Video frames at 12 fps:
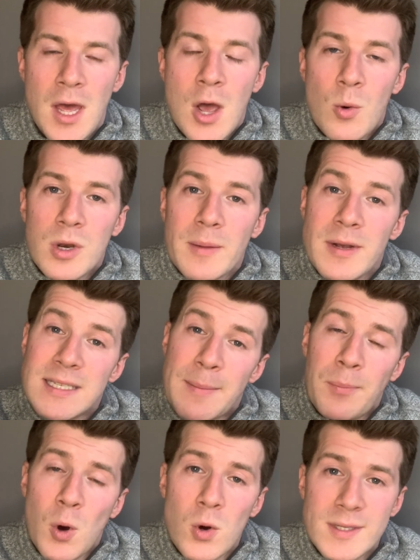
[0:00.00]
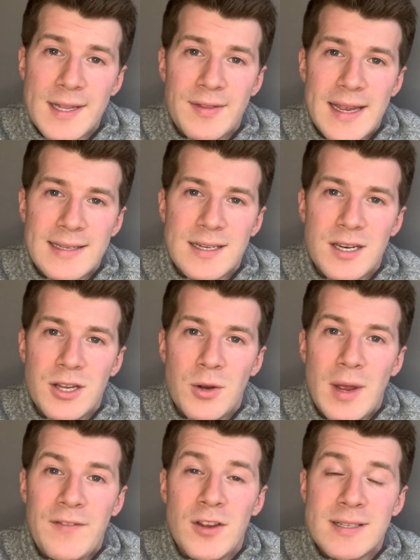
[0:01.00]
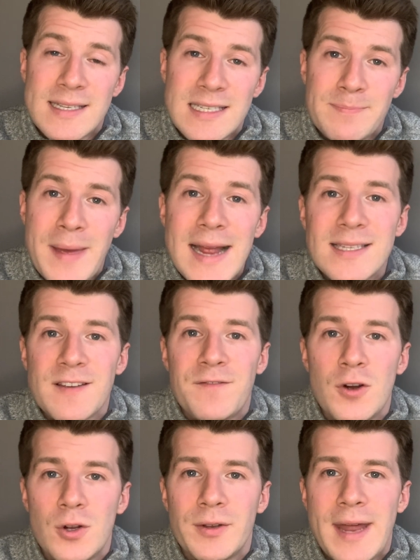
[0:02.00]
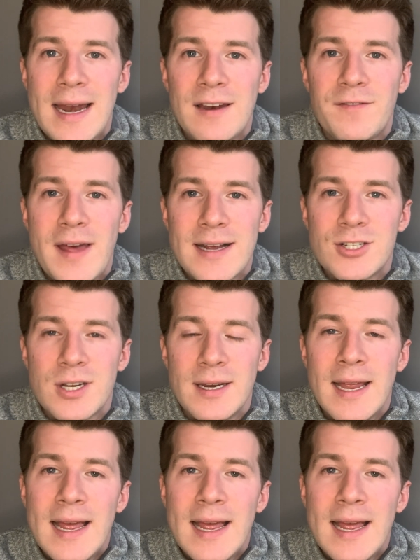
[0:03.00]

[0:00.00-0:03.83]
One of the most important things to do if you suspect a fungal nail infection